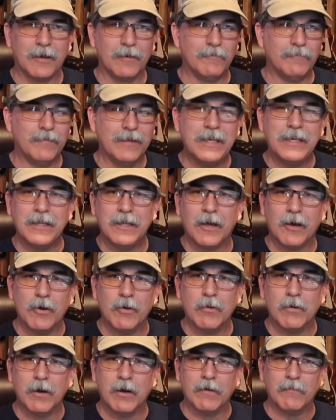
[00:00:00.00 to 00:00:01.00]

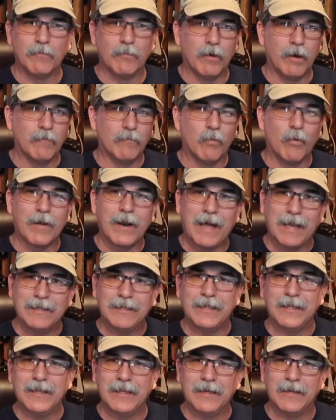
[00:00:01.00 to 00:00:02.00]
video of what I
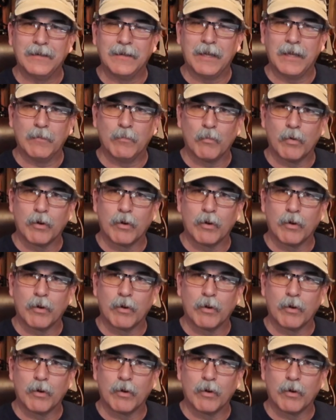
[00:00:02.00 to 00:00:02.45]
did and